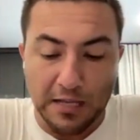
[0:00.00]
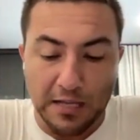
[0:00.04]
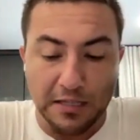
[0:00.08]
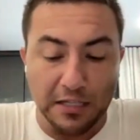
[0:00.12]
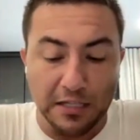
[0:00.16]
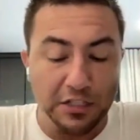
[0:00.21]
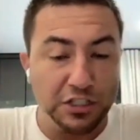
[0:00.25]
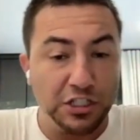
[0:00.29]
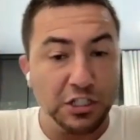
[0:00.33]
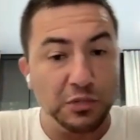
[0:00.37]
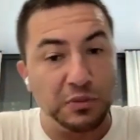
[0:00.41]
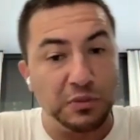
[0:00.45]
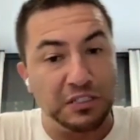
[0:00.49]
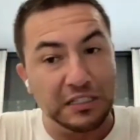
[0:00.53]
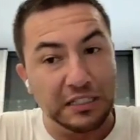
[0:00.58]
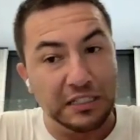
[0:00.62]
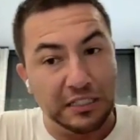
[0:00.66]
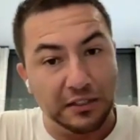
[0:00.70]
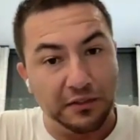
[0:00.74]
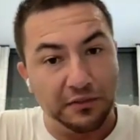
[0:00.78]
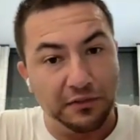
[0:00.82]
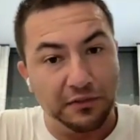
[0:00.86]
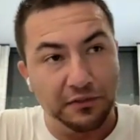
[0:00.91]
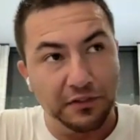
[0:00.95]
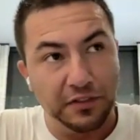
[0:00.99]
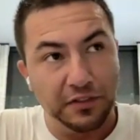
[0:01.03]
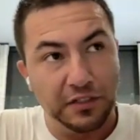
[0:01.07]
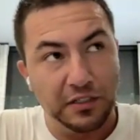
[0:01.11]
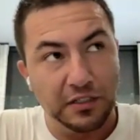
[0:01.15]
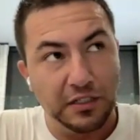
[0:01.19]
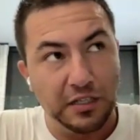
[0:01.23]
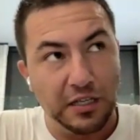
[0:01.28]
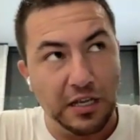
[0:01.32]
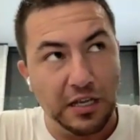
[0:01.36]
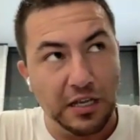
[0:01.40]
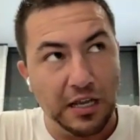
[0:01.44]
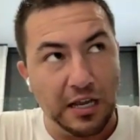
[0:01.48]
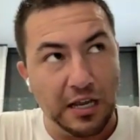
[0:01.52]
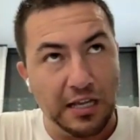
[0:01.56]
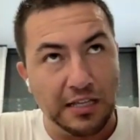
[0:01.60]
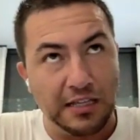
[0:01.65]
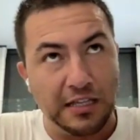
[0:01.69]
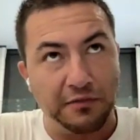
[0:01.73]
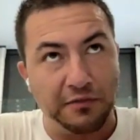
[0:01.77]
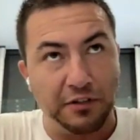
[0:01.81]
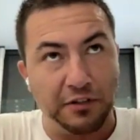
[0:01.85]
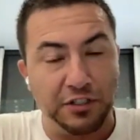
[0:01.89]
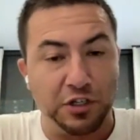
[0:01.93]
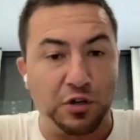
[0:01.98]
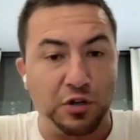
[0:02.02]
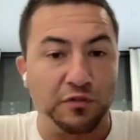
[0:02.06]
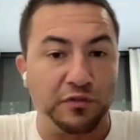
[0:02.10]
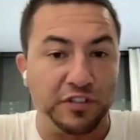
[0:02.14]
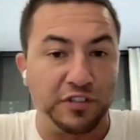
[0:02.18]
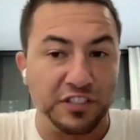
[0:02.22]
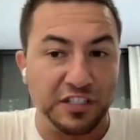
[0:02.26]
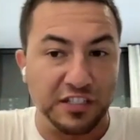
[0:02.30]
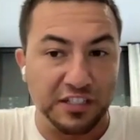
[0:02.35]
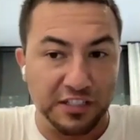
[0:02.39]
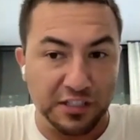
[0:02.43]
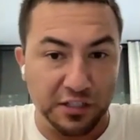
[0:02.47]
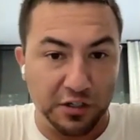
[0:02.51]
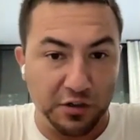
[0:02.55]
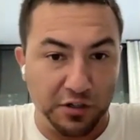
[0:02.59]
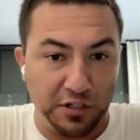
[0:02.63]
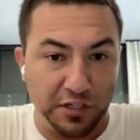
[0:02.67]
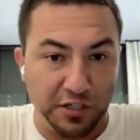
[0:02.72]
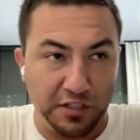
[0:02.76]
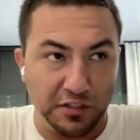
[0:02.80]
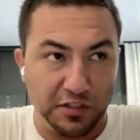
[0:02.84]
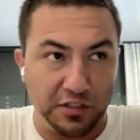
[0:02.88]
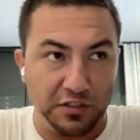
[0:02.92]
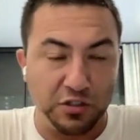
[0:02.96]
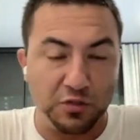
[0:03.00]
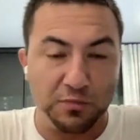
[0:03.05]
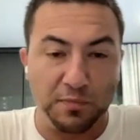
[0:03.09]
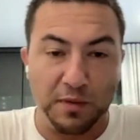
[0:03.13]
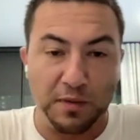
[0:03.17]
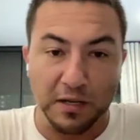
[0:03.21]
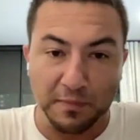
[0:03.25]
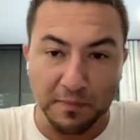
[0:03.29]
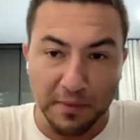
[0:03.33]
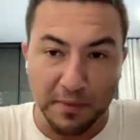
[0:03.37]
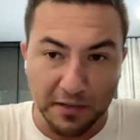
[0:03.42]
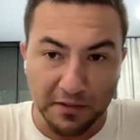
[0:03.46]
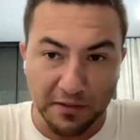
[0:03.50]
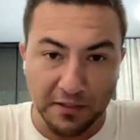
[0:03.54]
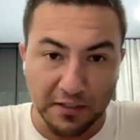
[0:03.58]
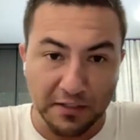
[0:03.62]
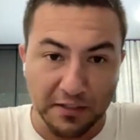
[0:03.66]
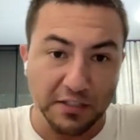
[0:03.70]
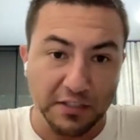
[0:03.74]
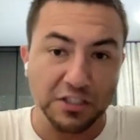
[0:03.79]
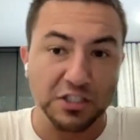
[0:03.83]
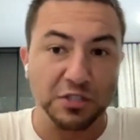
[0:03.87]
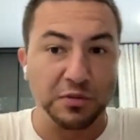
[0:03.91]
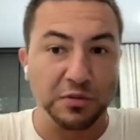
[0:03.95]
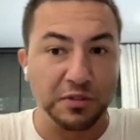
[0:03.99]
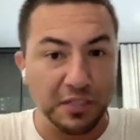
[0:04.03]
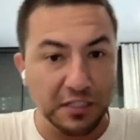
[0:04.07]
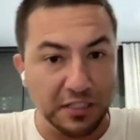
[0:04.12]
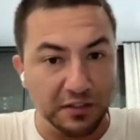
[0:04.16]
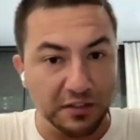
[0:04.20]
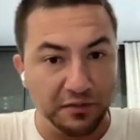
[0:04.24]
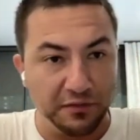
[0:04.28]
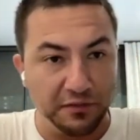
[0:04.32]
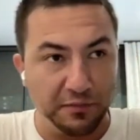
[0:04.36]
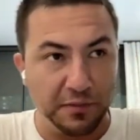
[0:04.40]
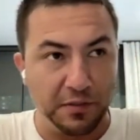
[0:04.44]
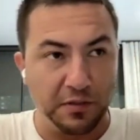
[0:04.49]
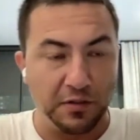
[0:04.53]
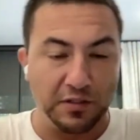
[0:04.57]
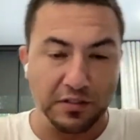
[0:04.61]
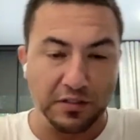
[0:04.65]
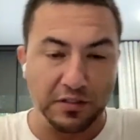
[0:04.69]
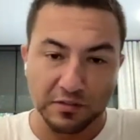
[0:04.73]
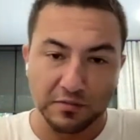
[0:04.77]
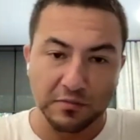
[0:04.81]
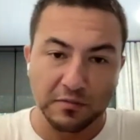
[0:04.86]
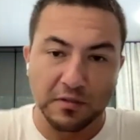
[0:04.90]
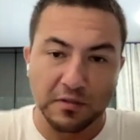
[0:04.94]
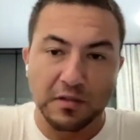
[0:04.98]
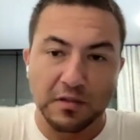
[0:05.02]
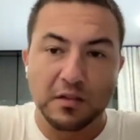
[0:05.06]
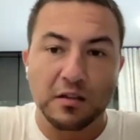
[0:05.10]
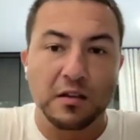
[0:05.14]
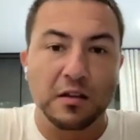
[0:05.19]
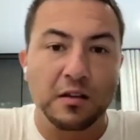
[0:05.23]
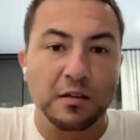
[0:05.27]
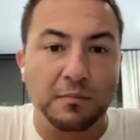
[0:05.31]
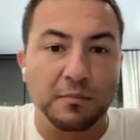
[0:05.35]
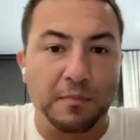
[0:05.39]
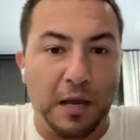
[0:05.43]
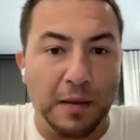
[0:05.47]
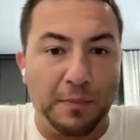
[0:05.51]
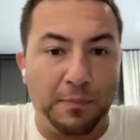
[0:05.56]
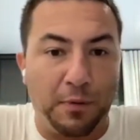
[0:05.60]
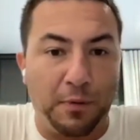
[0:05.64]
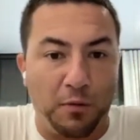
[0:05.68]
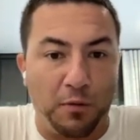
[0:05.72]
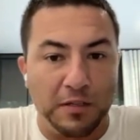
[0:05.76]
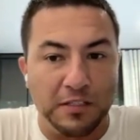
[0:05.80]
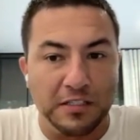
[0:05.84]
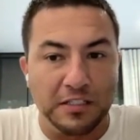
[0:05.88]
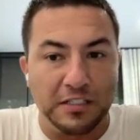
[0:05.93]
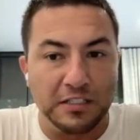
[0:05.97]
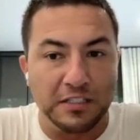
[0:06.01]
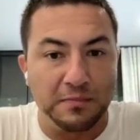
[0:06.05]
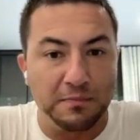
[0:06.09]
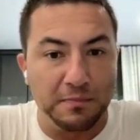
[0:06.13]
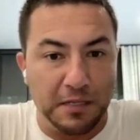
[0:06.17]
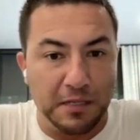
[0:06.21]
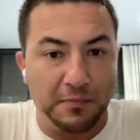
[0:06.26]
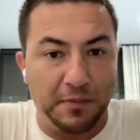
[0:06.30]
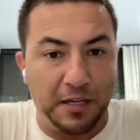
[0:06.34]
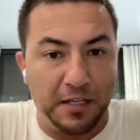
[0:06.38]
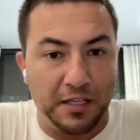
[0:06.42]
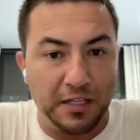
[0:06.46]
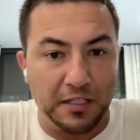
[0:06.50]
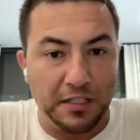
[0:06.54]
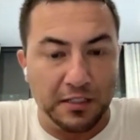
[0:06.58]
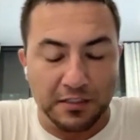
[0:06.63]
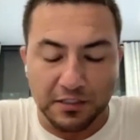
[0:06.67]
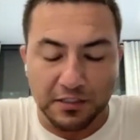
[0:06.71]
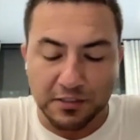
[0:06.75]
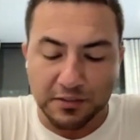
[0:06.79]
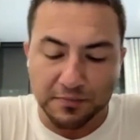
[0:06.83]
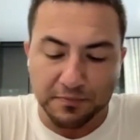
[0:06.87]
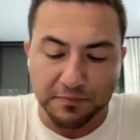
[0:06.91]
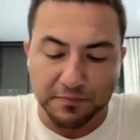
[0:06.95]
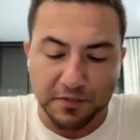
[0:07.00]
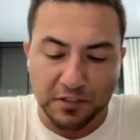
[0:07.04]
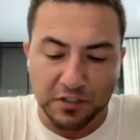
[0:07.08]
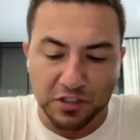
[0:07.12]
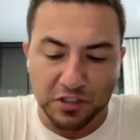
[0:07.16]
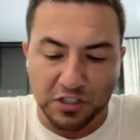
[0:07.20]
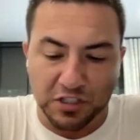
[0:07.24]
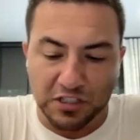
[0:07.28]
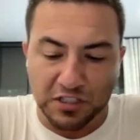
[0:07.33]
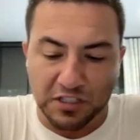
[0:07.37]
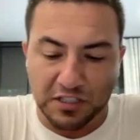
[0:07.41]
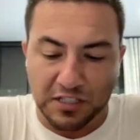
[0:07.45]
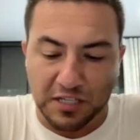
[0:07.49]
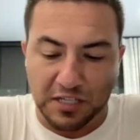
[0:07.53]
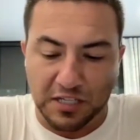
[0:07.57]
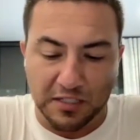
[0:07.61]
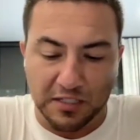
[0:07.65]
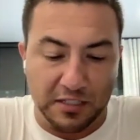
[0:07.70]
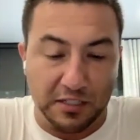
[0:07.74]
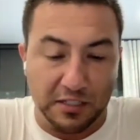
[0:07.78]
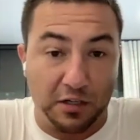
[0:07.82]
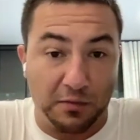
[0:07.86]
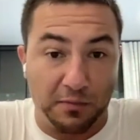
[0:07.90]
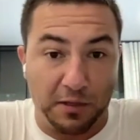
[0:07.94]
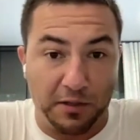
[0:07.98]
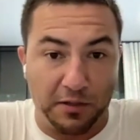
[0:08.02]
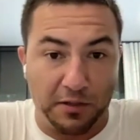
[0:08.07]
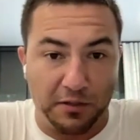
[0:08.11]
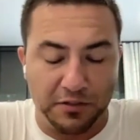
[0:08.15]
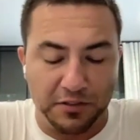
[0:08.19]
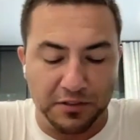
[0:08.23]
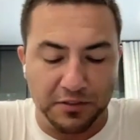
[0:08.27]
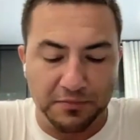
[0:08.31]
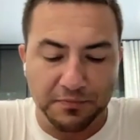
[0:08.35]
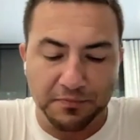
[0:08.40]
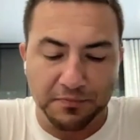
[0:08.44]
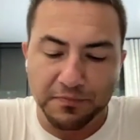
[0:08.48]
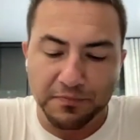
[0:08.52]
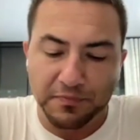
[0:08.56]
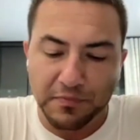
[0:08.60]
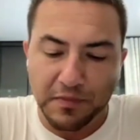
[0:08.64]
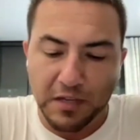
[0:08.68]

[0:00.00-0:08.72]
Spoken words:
And then she would leave and then return for 6:30 to do bed and bath. And then she would leave because my apartment is me and my kids. She stays at her mother's.